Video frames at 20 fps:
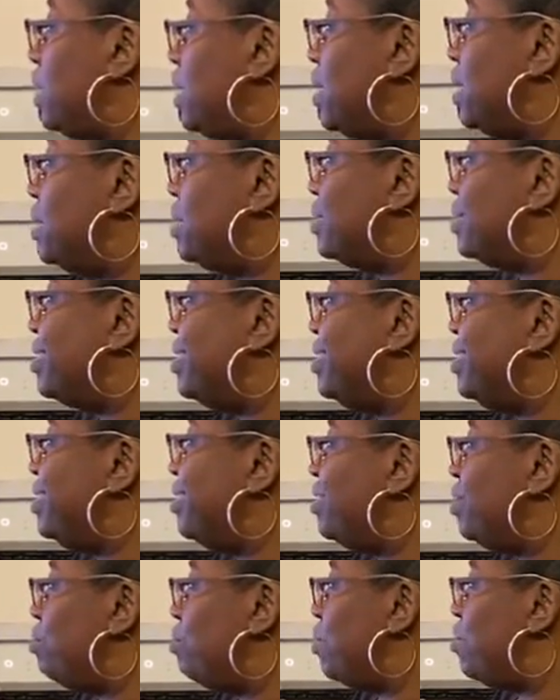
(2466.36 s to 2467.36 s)
Plus.
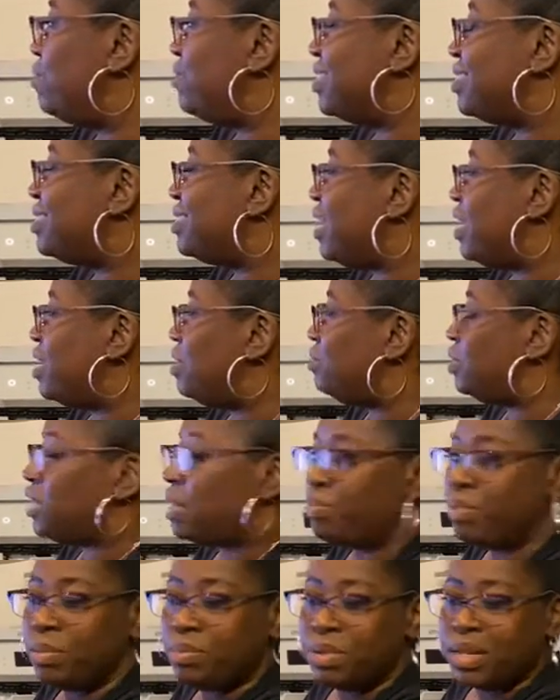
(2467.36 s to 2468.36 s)
They're both the same,
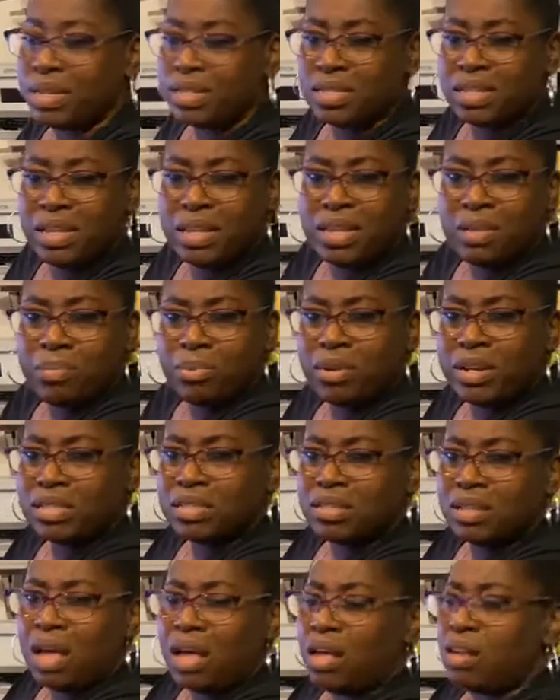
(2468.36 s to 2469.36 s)
JP Plus and Heat Press
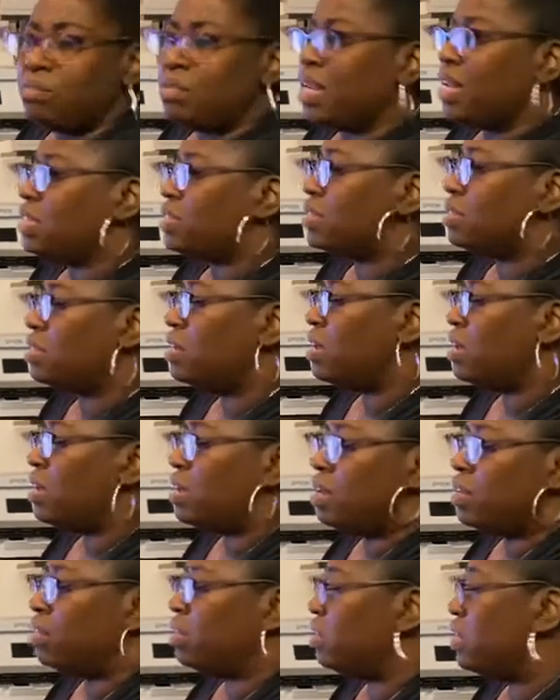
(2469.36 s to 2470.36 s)
Nation.
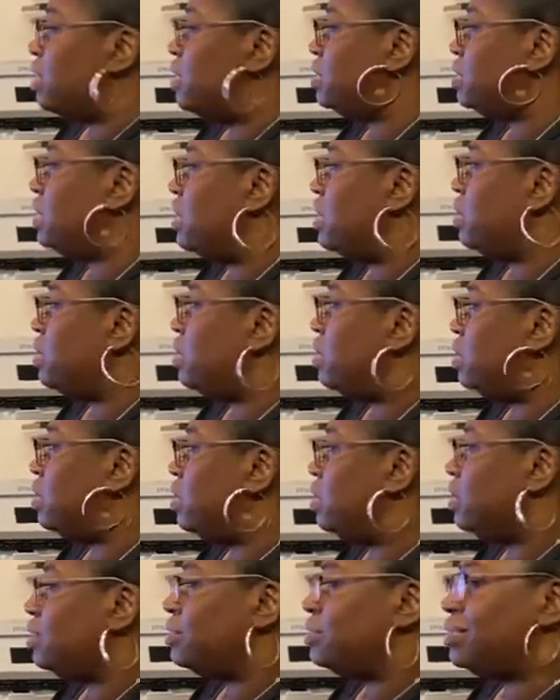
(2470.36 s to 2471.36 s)
The ink tank,
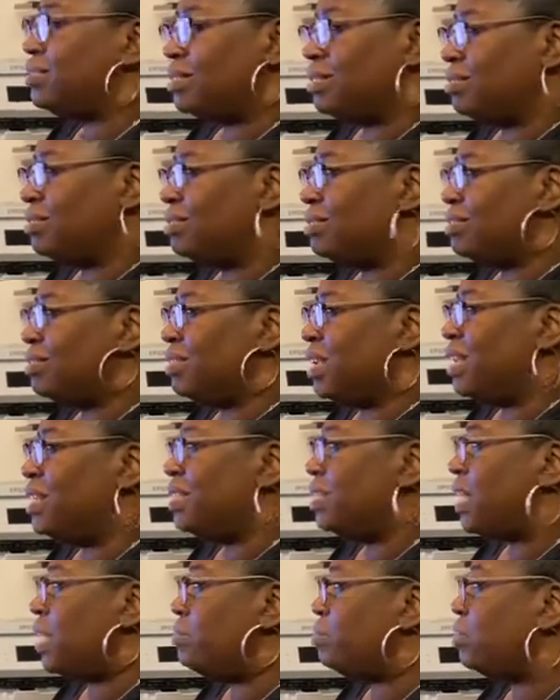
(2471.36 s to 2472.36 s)
heat
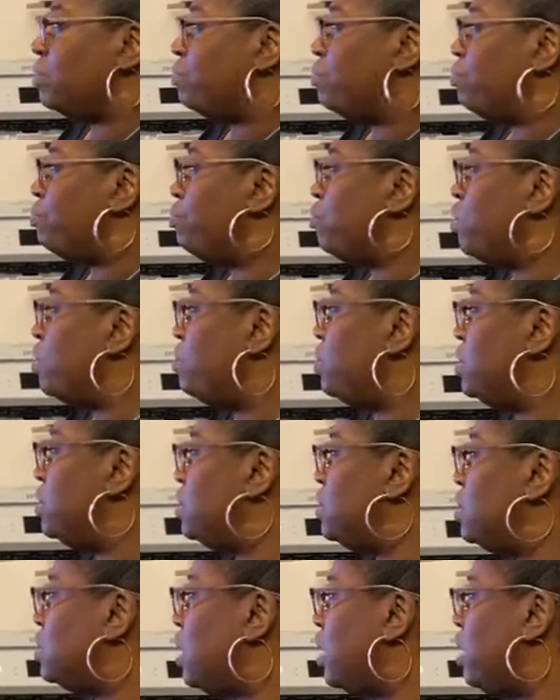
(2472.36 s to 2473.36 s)
tapes are pretty much
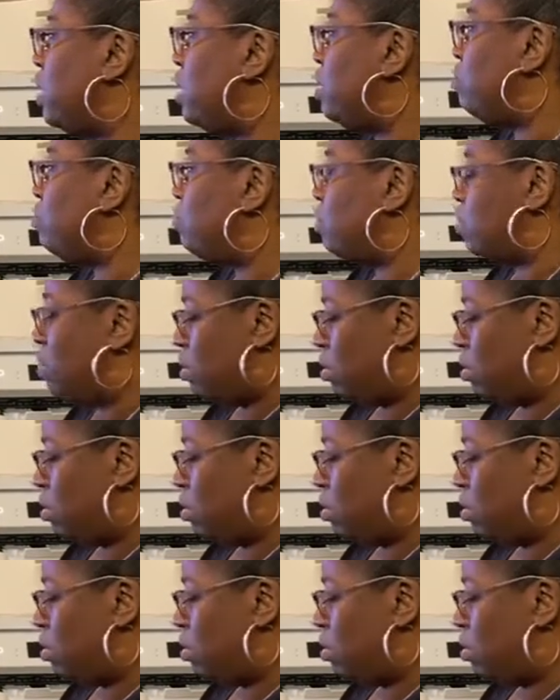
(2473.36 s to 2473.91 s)
the same.